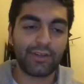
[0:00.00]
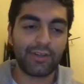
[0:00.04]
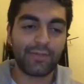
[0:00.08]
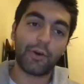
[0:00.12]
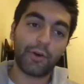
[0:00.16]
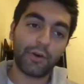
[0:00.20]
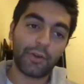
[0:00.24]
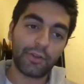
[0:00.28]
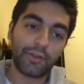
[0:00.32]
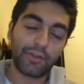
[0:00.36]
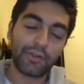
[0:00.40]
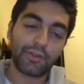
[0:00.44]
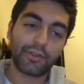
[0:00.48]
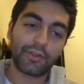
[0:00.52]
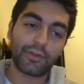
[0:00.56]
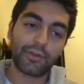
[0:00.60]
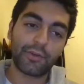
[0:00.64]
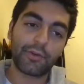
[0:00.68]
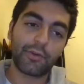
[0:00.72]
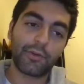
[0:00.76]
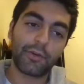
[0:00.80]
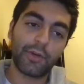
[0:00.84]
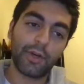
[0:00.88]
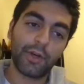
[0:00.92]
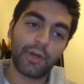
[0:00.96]

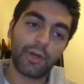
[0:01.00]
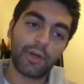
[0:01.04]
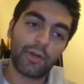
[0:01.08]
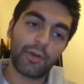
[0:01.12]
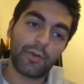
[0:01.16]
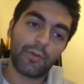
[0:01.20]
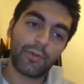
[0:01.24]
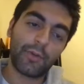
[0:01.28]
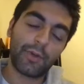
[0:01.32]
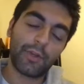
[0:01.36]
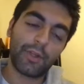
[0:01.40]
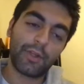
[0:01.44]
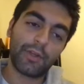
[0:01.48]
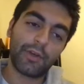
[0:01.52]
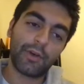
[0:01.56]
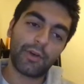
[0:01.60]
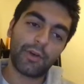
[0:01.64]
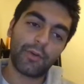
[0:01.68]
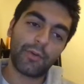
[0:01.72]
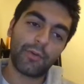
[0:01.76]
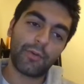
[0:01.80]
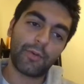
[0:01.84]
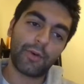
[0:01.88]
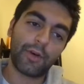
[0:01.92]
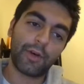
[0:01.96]
Also, we
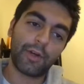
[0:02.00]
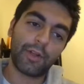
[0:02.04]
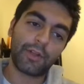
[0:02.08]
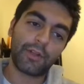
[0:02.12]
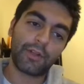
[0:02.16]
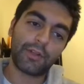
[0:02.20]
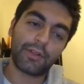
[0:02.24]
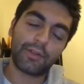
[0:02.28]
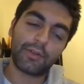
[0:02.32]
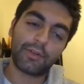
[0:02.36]
don't want